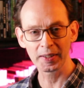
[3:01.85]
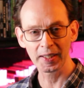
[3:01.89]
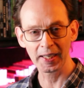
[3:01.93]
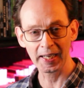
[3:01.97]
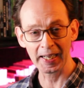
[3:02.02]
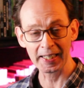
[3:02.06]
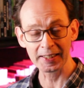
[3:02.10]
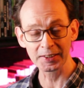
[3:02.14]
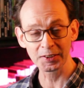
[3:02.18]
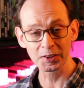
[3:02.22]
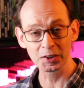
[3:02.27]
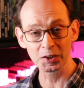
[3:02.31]

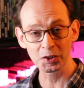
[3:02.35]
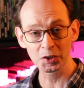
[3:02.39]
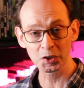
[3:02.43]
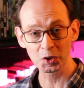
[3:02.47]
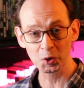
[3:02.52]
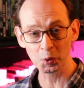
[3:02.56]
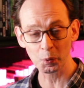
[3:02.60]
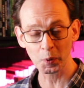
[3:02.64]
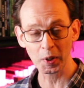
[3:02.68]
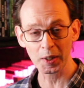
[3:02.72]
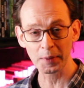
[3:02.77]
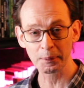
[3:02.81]
as the
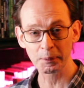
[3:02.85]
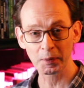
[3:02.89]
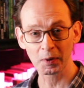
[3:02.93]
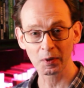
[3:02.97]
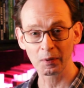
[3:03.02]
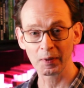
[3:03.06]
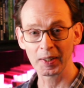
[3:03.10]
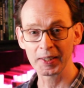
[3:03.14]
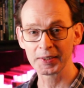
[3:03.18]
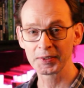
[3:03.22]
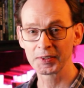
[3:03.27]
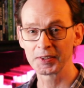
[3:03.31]
story
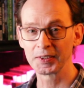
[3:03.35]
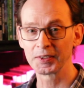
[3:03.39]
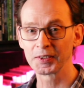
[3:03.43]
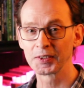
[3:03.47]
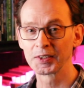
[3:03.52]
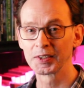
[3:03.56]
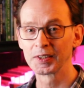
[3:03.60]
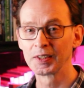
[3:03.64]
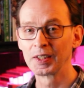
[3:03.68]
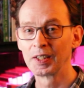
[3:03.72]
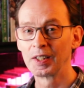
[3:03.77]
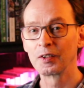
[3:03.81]

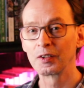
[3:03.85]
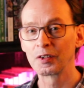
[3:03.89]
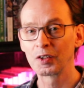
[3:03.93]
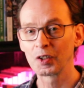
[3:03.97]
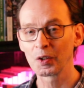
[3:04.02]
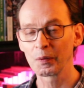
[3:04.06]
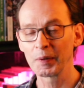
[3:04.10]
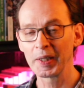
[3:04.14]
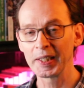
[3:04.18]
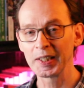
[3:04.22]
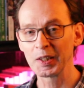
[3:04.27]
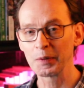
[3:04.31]
progresses,
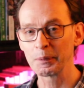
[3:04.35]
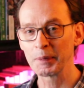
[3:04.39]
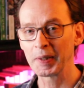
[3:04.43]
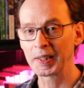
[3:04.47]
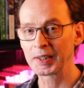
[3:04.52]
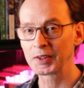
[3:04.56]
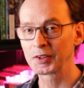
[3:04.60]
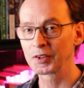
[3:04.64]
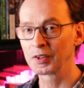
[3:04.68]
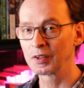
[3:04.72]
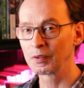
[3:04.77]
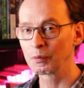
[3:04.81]
Cowritten
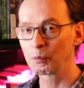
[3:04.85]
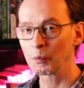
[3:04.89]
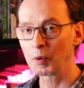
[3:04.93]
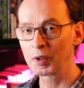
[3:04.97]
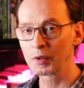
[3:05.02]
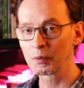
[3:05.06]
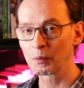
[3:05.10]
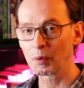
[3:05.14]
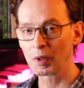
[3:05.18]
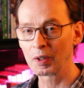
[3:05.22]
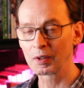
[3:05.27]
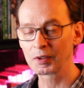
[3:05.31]
makes
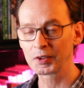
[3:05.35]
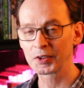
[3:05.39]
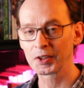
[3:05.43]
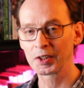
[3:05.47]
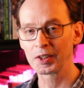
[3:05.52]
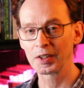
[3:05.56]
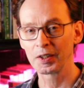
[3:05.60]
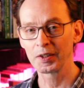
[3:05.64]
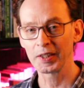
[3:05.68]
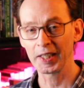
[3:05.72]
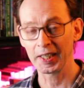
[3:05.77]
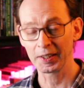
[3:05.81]
one wrong
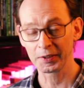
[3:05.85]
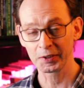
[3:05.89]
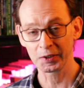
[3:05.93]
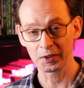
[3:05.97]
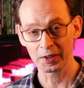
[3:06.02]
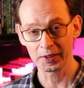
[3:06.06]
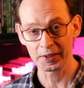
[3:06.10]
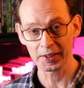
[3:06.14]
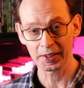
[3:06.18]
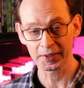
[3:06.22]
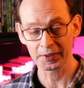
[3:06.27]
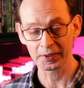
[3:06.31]
turn after
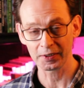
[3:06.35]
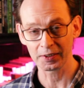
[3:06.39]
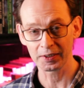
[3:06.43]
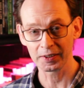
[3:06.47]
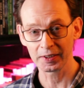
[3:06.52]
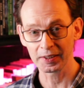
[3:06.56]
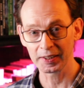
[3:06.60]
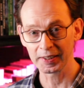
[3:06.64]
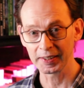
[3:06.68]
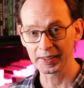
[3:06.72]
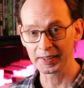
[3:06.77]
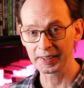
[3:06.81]

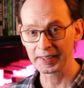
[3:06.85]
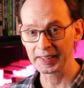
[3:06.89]
another.